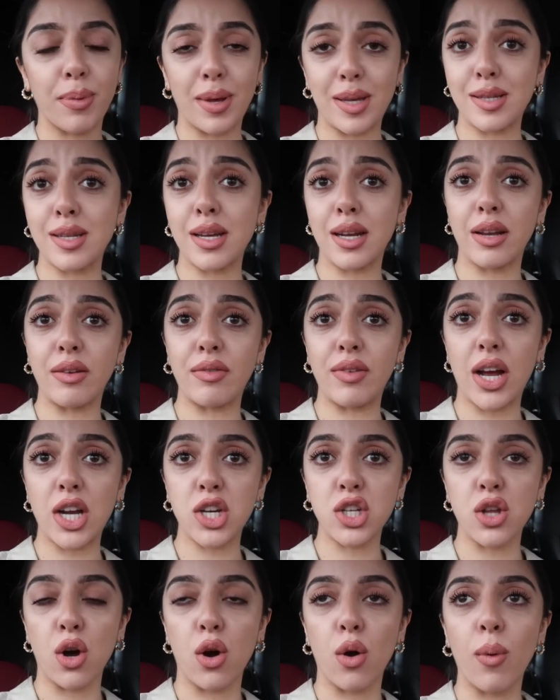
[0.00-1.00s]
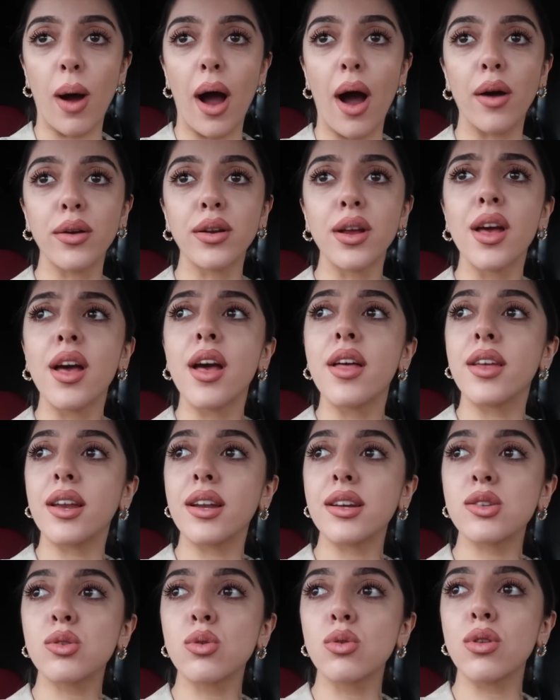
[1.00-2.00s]
basically flash the whole world.
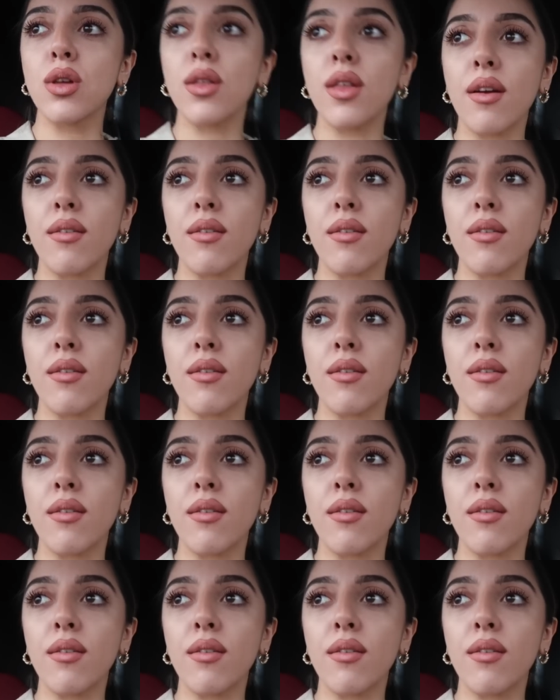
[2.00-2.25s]
Then I saw that